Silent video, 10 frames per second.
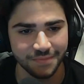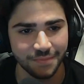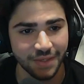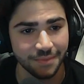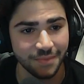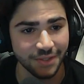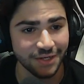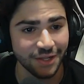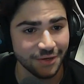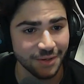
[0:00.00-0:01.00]
big
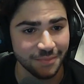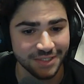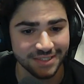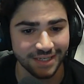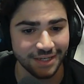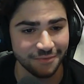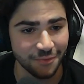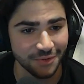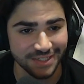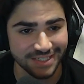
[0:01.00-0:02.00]
billion-dollar companies that can
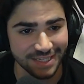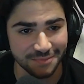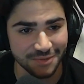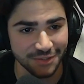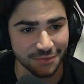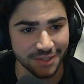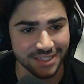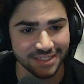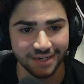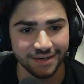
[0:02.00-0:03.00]
afford these teams to do
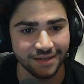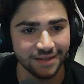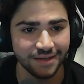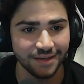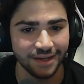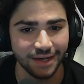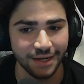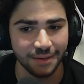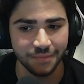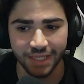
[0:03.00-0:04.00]
this and
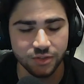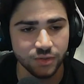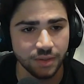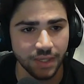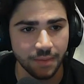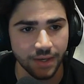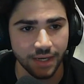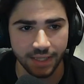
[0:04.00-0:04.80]
like the streaming API.